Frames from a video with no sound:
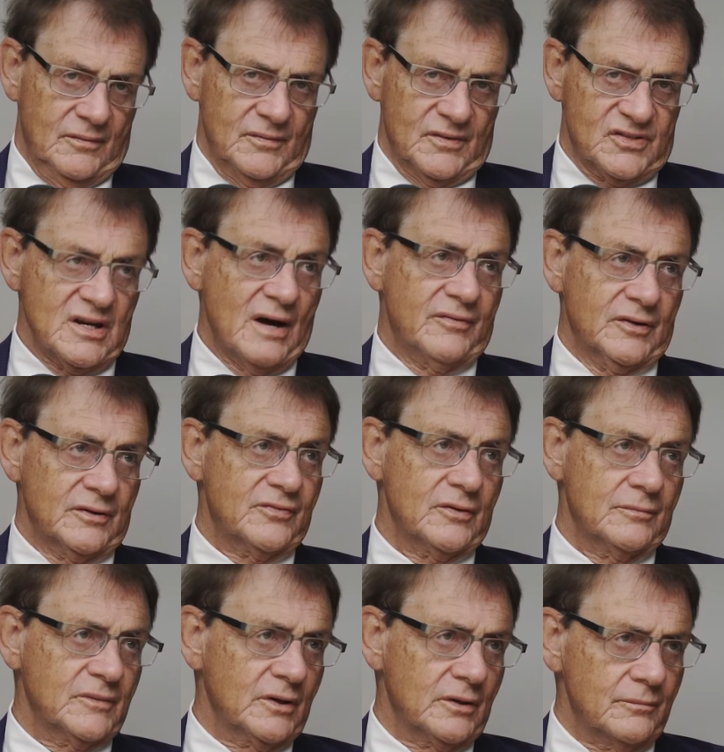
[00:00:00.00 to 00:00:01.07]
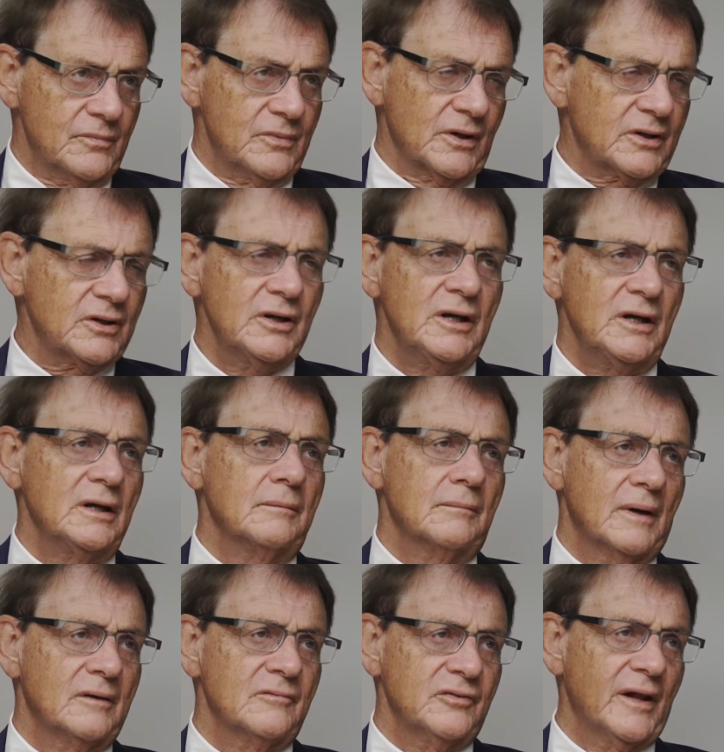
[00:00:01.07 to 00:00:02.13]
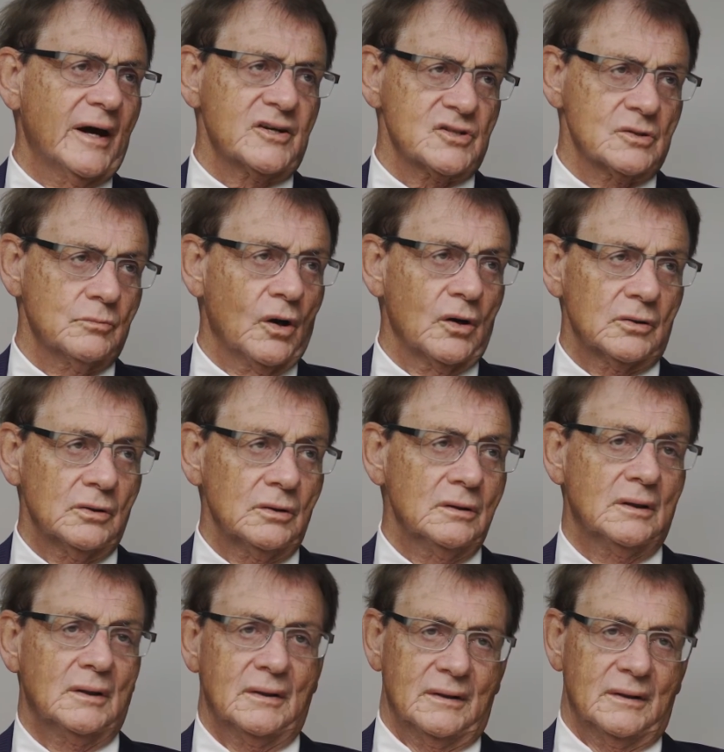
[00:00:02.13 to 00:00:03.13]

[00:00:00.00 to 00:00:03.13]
suffered from the key inflation model,